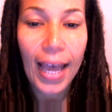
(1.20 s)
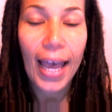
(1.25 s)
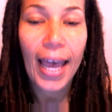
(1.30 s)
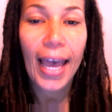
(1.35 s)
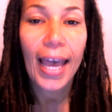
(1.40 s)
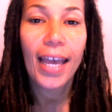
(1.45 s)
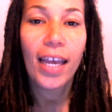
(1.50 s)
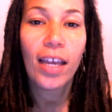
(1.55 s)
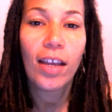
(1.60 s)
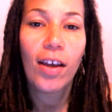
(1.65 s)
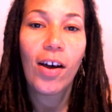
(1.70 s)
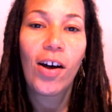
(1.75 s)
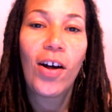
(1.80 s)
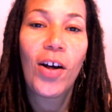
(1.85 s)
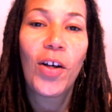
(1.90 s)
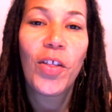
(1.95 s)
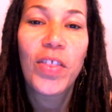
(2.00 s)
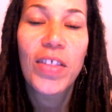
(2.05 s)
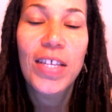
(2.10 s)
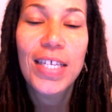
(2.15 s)
Hey
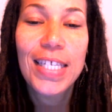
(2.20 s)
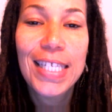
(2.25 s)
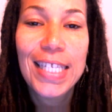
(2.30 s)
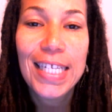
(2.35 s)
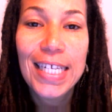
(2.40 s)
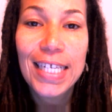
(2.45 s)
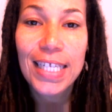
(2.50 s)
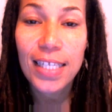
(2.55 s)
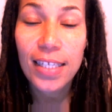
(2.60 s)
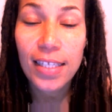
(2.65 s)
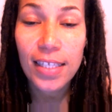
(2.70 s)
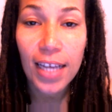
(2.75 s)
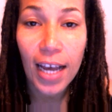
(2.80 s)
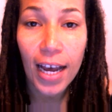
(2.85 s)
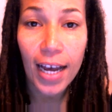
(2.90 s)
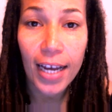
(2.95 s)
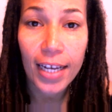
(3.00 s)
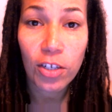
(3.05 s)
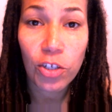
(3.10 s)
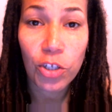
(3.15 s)
y'all, this is
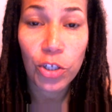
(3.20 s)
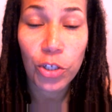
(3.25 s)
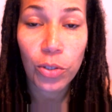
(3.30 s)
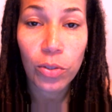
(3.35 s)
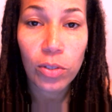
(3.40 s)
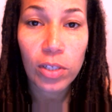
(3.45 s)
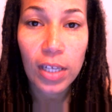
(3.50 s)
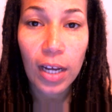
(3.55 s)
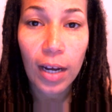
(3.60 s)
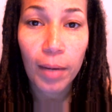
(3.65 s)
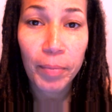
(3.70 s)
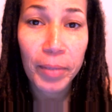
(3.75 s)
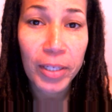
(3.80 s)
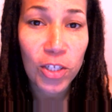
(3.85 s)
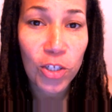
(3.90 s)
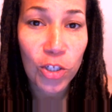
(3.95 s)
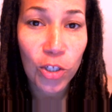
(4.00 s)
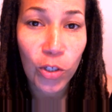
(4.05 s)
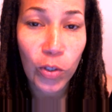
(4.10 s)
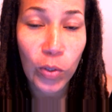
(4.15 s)
Skai Juice coming
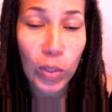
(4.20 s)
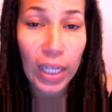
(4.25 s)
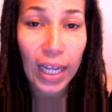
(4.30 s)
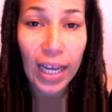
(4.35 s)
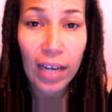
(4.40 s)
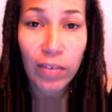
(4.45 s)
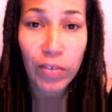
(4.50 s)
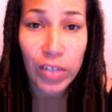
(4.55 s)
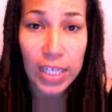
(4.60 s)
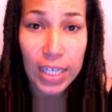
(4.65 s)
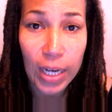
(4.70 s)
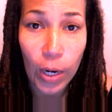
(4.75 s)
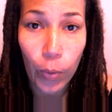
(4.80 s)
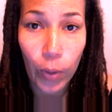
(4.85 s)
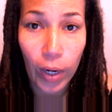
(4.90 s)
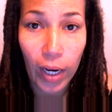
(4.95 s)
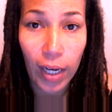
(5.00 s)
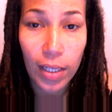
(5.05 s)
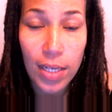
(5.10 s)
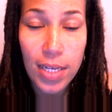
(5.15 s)
to you live and
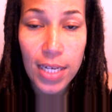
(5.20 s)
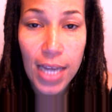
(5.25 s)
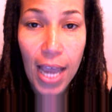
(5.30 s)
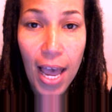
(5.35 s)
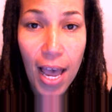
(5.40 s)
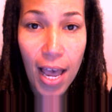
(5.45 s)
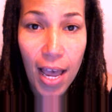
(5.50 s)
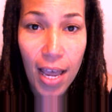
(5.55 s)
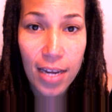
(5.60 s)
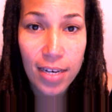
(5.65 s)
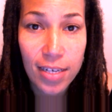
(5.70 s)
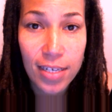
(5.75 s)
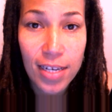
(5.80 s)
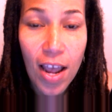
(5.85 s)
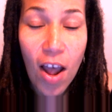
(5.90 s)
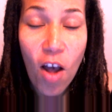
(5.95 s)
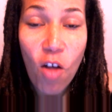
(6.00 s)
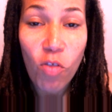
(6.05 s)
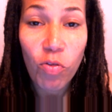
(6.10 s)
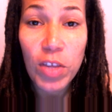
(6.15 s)
direct. And
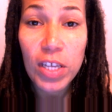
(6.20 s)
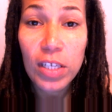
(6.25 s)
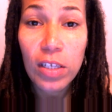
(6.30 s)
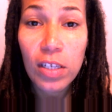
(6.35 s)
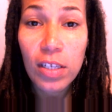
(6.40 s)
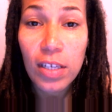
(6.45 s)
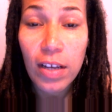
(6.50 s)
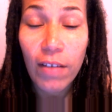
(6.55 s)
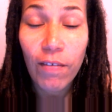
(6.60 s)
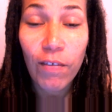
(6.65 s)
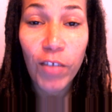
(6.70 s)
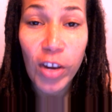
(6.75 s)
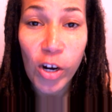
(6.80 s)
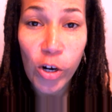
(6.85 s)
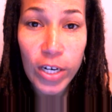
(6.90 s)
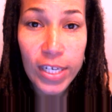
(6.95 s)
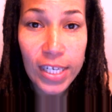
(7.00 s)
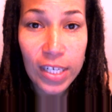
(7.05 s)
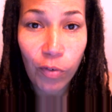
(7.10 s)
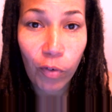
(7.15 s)
this is a
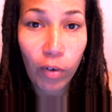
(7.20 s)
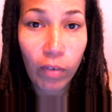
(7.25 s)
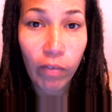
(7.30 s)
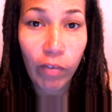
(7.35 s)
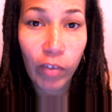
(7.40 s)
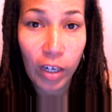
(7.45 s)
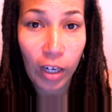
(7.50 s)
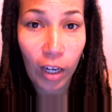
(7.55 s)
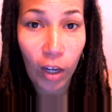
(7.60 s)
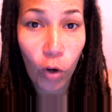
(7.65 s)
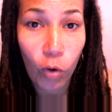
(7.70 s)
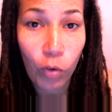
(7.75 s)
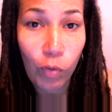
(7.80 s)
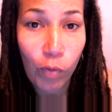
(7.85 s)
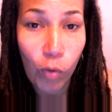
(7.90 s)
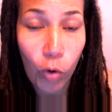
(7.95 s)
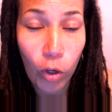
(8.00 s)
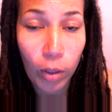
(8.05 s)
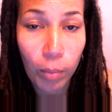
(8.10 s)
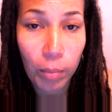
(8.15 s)
very different video
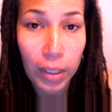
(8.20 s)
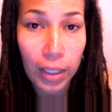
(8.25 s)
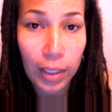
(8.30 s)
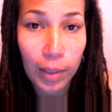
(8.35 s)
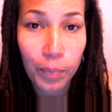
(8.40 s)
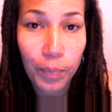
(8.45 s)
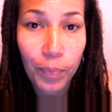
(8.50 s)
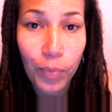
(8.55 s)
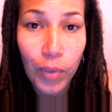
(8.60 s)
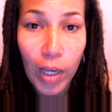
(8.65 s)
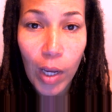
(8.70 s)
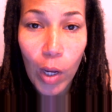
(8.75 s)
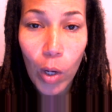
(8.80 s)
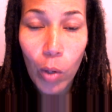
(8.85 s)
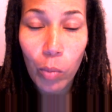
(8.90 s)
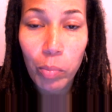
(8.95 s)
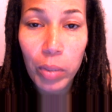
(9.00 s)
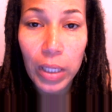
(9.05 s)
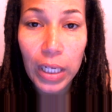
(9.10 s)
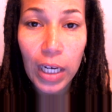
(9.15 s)
for me
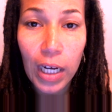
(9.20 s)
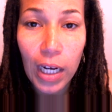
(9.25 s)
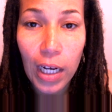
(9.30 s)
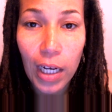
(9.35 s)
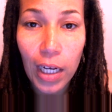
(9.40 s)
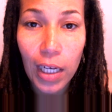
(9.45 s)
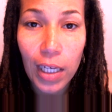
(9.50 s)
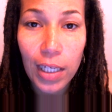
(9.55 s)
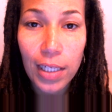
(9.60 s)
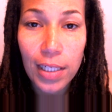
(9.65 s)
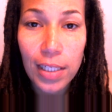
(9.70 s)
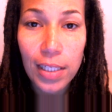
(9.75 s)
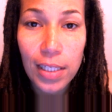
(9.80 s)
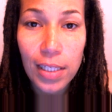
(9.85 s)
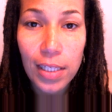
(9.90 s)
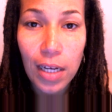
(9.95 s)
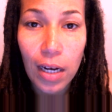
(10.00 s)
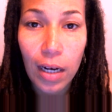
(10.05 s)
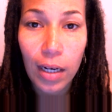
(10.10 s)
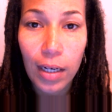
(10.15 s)

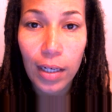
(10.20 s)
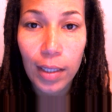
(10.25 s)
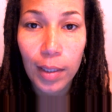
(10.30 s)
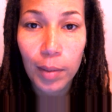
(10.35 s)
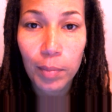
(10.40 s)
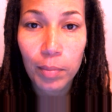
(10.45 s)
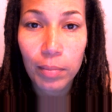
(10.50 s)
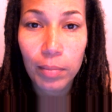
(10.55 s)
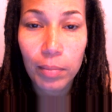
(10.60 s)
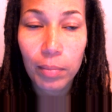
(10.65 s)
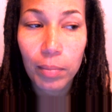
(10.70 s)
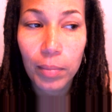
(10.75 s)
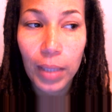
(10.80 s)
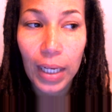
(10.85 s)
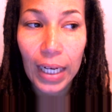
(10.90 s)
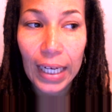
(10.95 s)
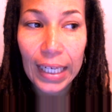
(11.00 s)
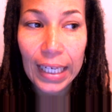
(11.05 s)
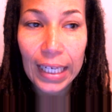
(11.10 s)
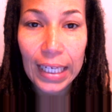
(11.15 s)
because
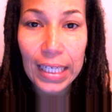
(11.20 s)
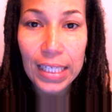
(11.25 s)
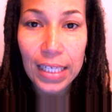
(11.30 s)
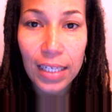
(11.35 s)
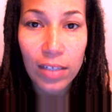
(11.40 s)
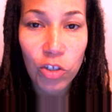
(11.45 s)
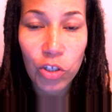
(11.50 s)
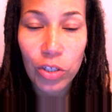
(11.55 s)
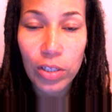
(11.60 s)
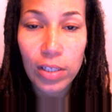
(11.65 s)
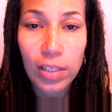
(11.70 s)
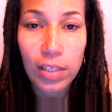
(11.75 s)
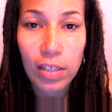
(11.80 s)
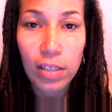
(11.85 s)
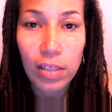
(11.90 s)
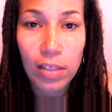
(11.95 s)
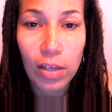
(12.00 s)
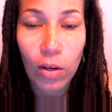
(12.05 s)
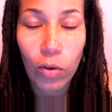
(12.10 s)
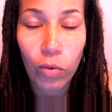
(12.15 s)
I guess I just
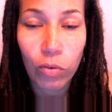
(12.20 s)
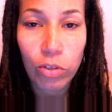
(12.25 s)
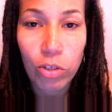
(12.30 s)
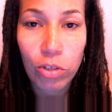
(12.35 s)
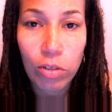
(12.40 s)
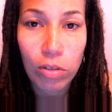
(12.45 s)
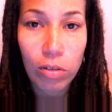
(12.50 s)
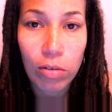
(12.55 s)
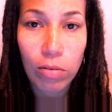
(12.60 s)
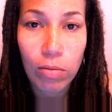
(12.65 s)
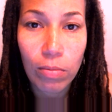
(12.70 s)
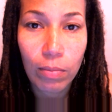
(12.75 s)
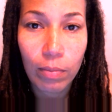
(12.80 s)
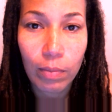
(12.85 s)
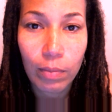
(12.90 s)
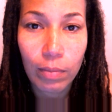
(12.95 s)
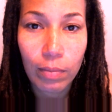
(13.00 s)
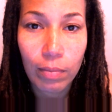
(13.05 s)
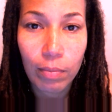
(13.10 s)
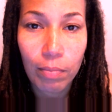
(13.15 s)
don't do
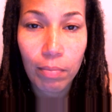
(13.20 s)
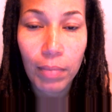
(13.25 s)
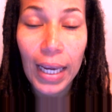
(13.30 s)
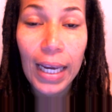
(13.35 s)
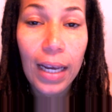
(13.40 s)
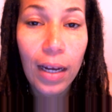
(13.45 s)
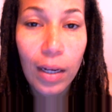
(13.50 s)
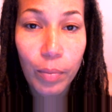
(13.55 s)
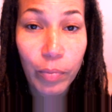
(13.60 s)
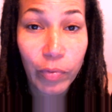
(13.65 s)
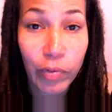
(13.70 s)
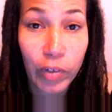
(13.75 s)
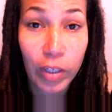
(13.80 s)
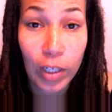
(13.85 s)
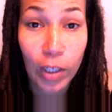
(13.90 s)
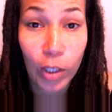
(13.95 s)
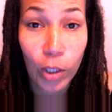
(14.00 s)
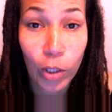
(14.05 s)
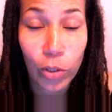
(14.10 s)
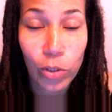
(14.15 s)
makeup
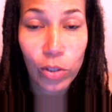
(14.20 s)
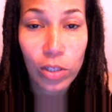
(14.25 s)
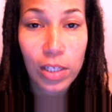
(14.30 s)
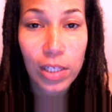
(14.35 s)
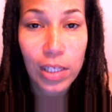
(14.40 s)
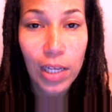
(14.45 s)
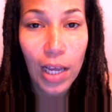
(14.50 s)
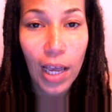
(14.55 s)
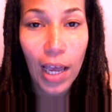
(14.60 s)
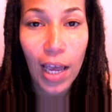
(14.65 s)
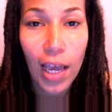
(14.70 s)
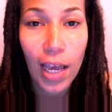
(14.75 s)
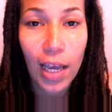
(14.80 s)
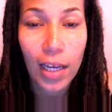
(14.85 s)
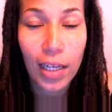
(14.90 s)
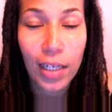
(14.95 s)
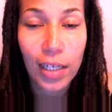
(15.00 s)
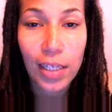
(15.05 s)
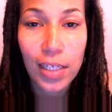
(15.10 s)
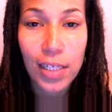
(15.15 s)
videos.
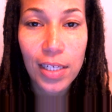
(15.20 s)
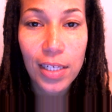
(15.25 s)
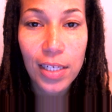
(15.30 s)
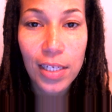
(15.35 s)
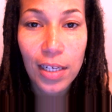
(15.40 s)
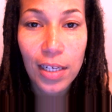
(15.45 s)
And